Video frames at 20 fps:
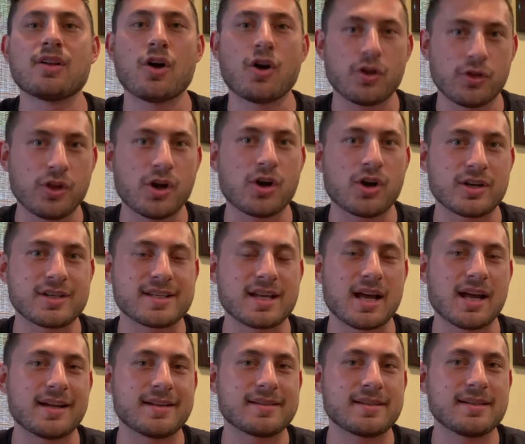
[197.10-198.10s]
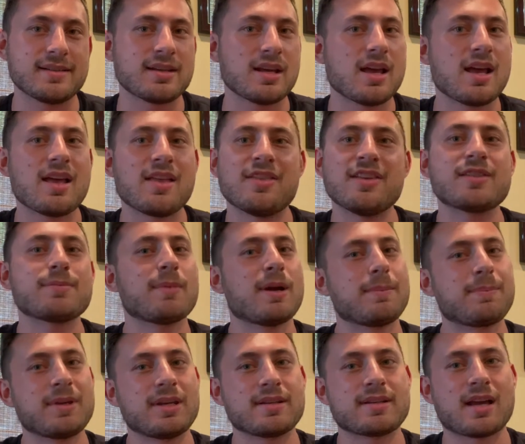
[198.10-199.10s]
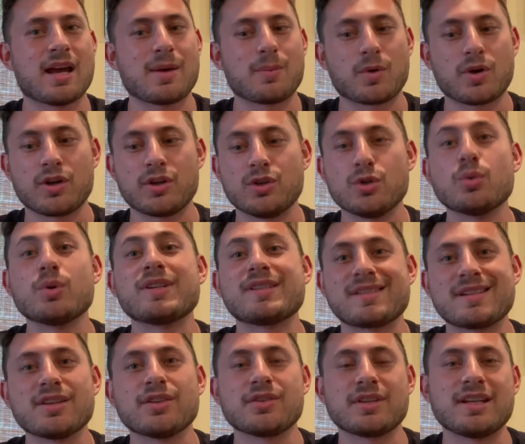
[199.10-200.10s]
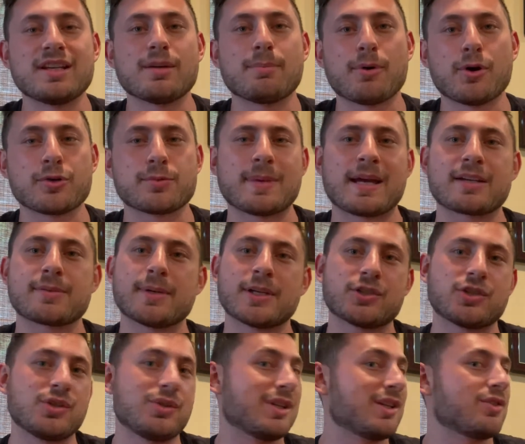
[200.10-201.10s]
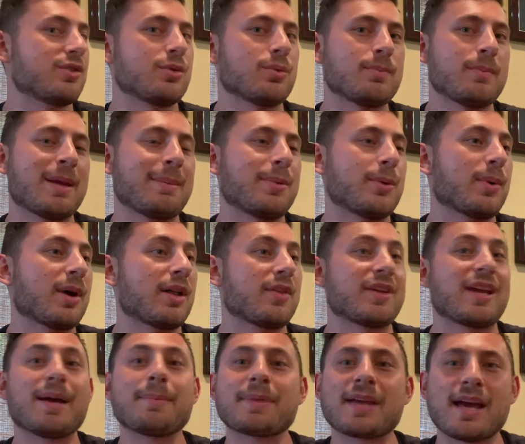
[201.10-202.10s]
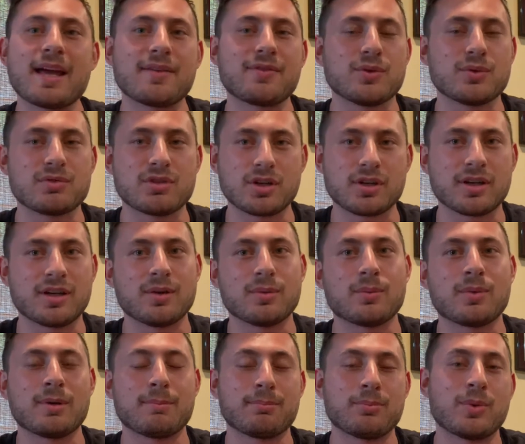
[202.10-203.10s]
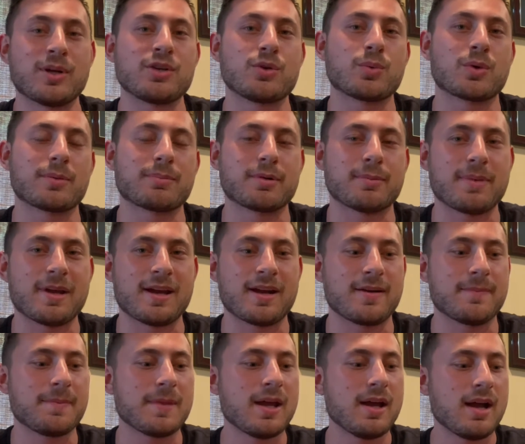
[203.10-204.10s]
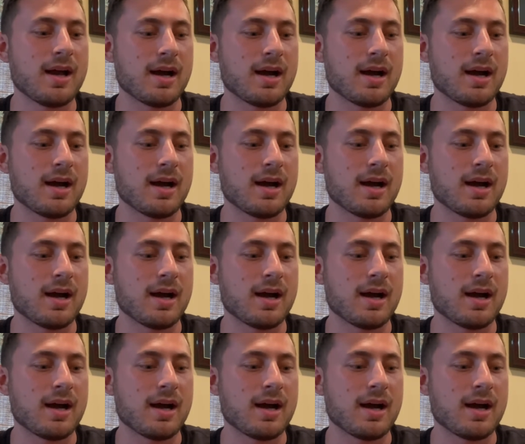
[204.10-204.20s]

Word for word: the hard sciences. This might be a time where you would still need a post back, especially you didn't do maybe well in the MCAT if you took it when you weren't prepared.